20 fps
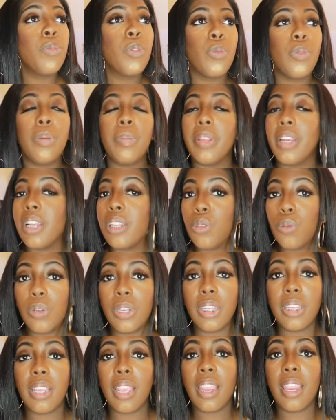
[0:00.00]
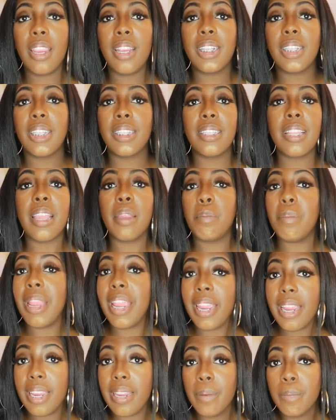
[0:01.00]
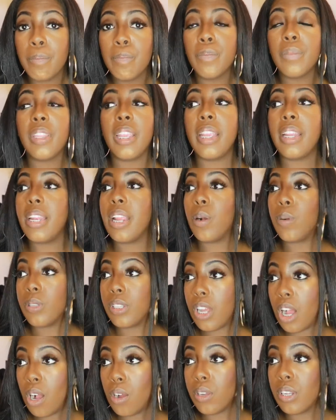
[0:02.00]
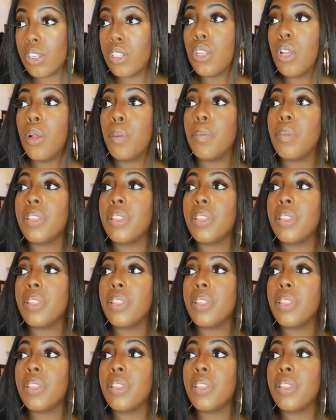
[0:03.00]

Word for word: we've been at 20K since like May and now it's August,